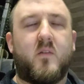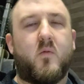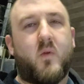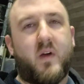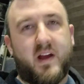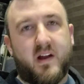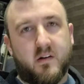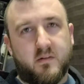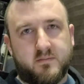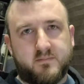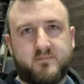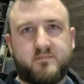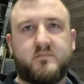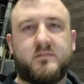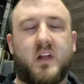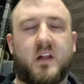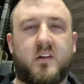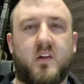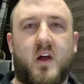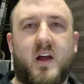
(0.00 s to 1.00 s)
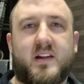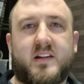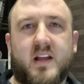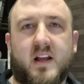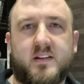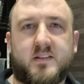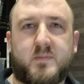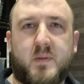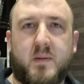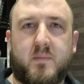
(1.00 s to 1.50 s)
Well, a lot of
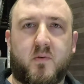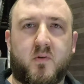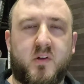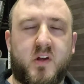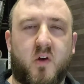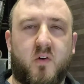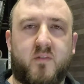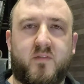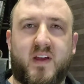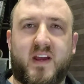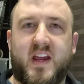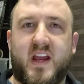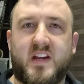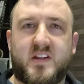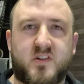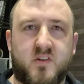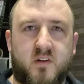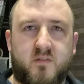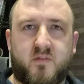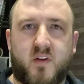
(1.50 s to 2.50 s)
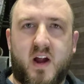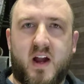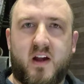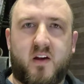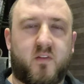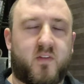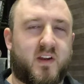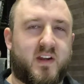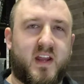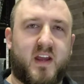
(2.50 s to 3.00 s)
times people go on vacation on
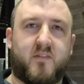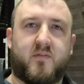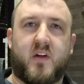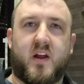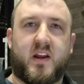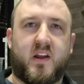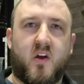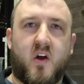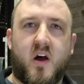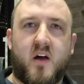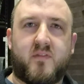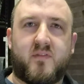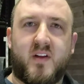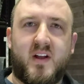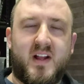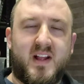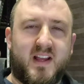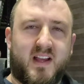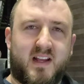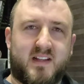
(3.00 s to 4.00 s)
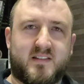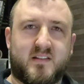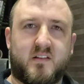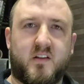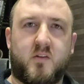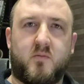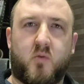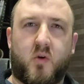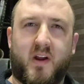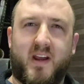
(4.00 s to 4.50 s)
Friday or they take Friday off. It's a
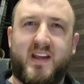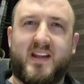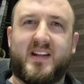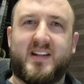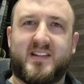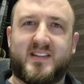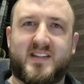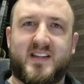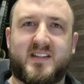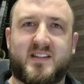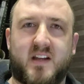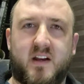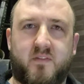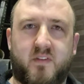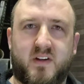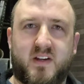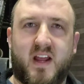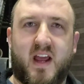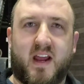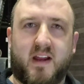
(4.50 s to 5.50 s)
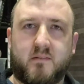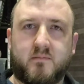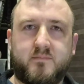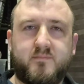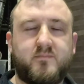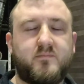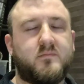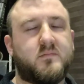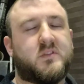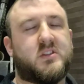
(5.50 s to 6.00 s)
little more inconsistent of a day.
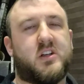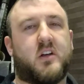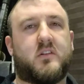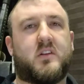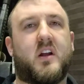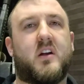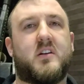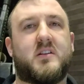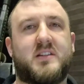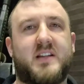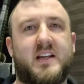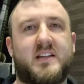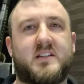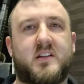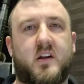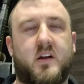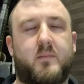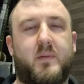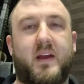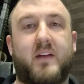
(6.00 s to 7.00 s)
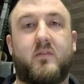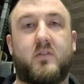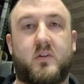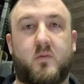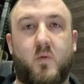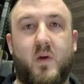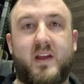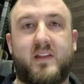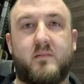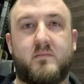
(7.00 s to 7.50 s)
So, Thursdays, they're going to be able
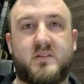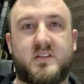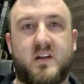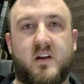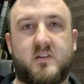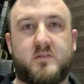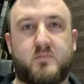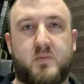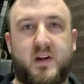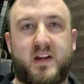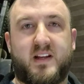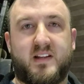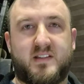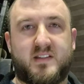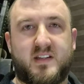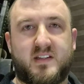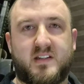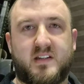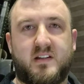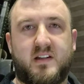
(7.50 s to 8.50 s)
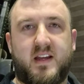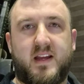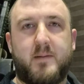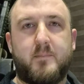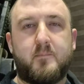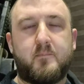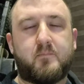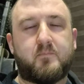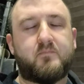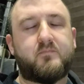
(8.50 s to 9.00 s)
to weigh themselves pretty
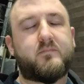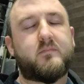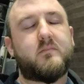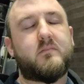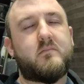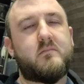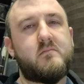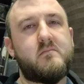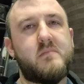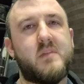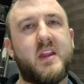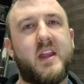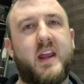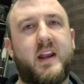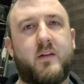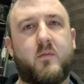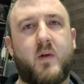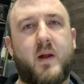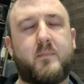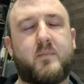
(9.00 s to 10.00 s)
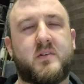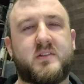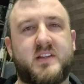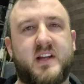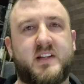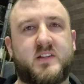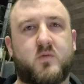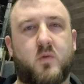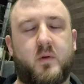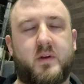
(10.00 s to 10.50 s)
consistently, and it
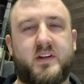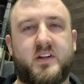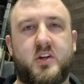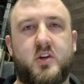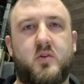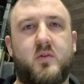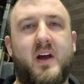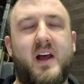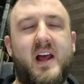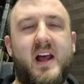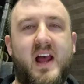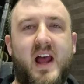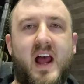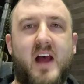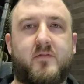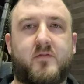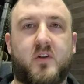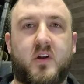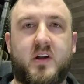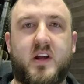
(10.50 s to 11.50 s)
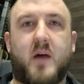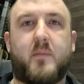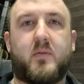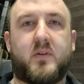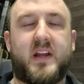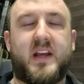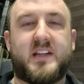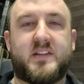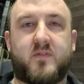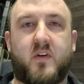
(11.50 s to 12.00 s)
represents what we do after a
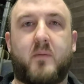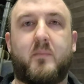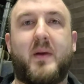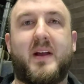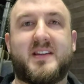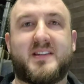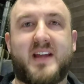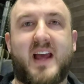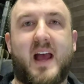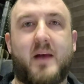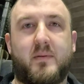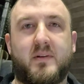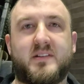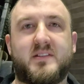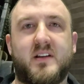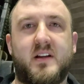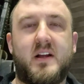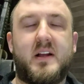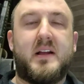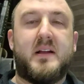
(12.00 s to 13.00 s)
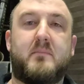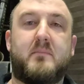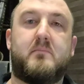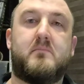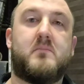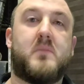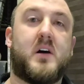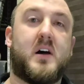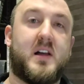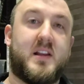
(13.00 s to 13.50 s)
couple days of our best habits.
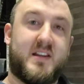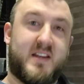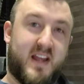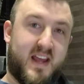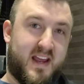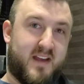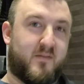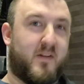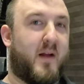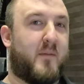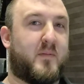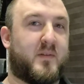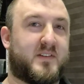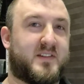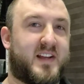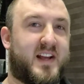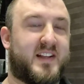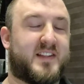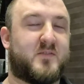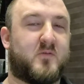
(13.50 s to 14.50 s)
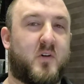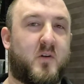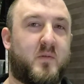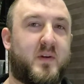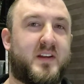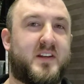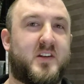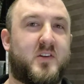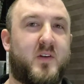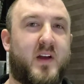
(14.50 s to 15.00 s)
Monday represents what
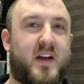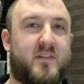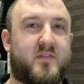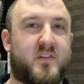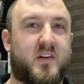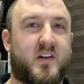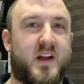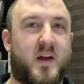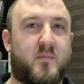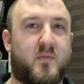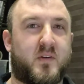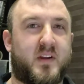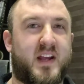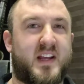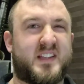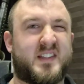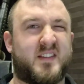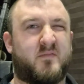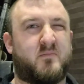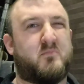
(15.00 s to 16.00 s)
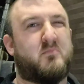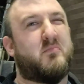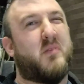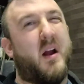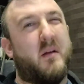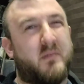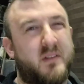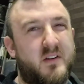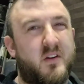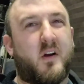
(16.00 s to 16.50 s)
we do after a couple days of
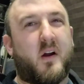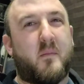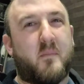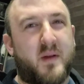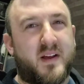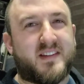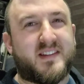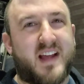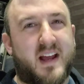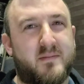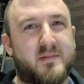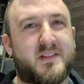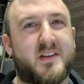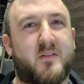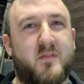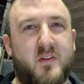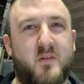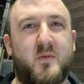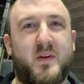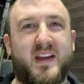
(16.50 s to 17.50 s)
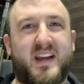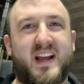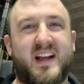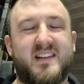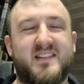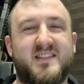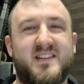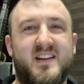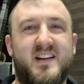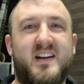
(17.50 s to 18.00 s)
probably not our best habits over the
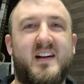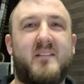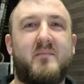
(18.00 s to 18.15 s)
weekends.